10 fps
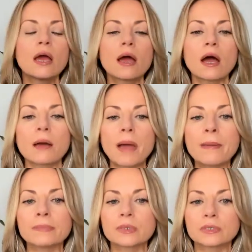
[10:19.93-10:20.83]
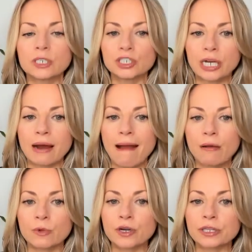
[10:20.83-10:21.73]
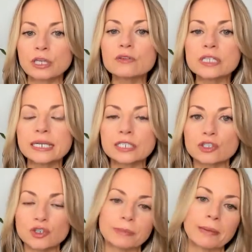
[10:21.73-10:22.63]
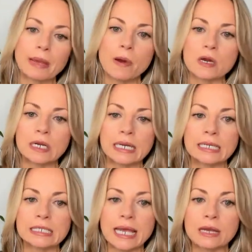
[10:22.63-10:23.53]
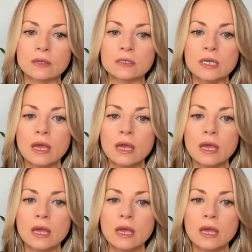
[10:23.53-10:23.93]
I'm going to share how I'm currently using it to streamline my marketing and sales.